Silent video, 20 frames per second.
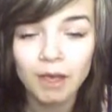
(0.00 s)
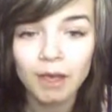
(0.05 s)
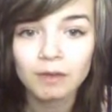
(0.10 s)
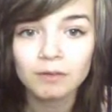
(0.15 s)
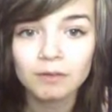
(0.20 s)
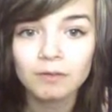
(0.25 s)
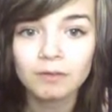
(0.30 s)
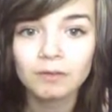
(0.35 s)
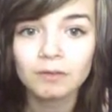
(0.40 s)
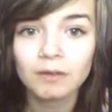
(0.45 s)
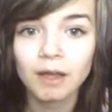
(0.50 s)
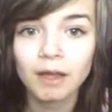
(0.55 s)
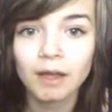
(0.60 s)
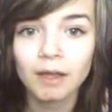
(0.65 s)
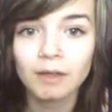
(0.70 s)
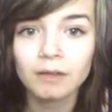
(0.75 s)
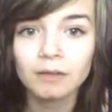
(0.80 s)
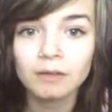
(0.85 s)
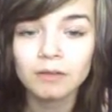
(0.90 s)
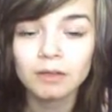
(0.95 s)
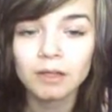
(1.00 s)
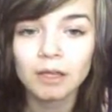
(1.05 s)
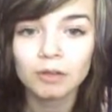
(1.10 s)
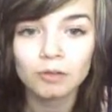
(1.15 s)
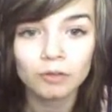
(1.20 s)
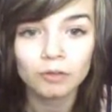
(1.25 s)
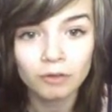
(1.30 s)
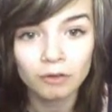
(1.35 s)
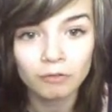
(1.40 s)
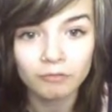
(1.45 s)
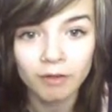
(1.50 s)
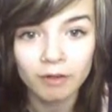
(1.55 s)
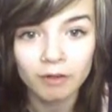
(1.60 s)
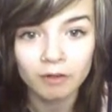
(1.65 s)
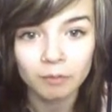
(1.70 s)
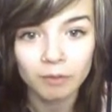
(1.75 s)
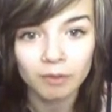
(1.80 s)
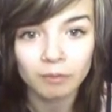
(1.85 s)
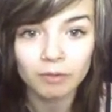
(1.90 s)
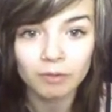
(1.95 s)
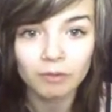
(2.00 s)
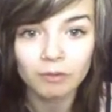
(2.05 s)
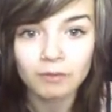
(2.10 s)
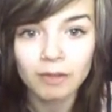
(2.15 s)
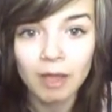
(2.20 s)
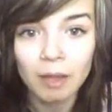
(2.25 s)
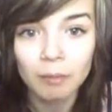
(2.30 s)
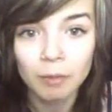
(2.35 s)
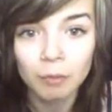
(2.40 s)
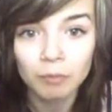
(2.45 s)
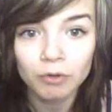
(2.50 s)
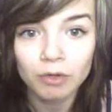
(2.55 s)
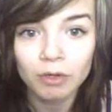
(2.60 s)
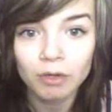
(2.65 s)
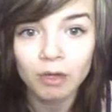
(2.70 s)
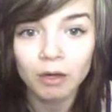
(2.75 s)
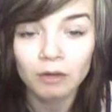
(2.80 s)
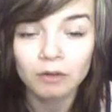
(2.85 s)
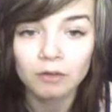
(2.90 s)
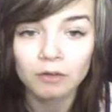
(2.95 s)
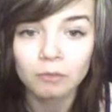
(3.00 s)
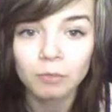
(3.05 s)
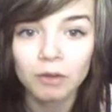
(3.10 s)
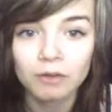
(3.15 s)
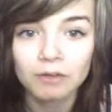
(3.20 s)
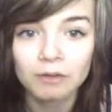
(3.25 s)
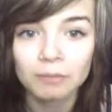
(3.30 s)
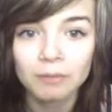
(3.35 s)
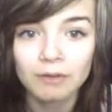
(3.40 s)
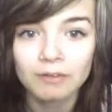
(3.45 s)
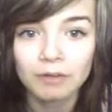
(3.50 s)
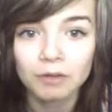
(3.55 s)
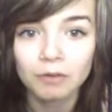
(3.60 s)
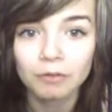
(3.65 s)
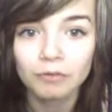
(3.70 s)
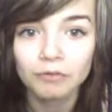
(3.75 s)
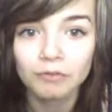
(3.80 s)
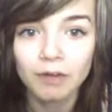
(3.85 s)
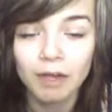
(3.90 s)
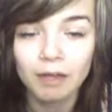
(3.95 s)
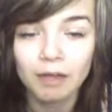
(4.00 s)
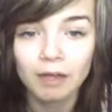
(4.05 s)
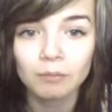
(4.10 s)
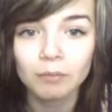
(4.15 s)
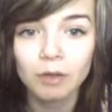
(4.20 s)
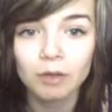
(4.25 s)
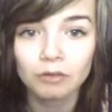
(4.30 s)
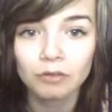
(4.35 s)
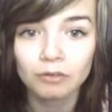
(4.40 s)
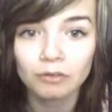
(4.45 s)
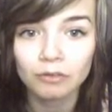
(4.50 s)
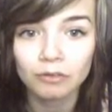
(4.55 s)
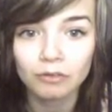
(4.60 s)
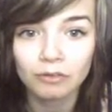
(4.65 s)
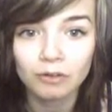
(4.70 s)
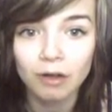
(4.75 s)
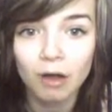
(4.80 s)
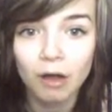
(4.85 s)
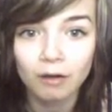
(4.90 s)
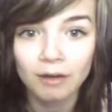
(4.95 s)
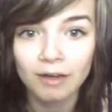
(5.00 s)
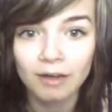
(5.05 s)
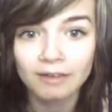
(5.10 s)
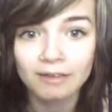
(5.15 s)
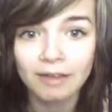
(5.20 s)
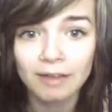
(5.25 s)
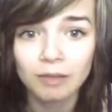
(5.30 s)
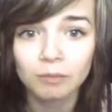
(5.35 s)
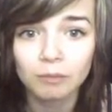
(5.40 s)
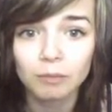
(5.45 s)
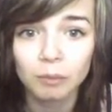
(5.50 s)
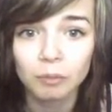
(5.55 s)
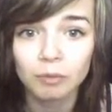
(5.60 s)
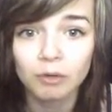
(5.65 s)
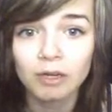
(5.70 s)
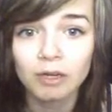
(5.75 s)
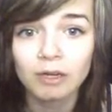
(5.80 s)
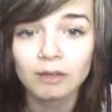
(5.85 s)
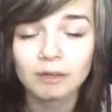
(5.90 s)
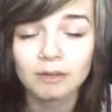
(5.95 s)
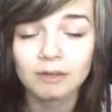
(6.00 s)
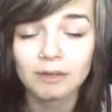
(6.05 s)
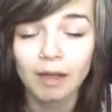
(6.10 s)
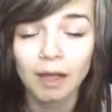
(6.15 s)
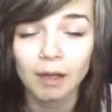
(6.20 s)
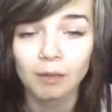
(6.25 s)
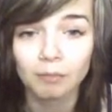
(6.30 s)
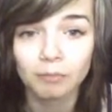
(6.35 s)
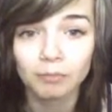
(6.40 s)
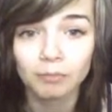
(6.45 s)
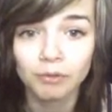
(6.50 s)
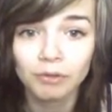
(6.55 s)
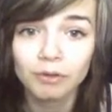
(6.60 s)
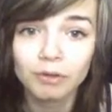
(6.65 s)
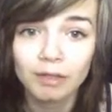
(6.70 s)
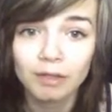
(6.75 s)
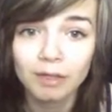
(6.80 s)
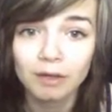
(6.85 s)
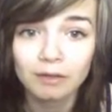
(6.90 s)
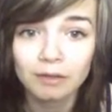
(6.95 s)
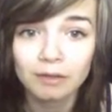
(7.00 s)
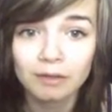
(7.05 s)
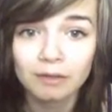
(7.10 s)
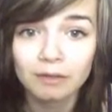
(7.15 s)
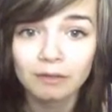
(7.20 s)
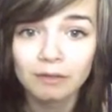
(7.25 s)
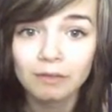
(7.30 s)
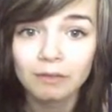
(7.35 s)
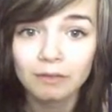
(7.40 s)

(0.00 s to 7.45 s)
And like, it doesn't offend me because I'm a brutally honest person myself. Like, I'm not just honest, I can be pretty damn brutally honest.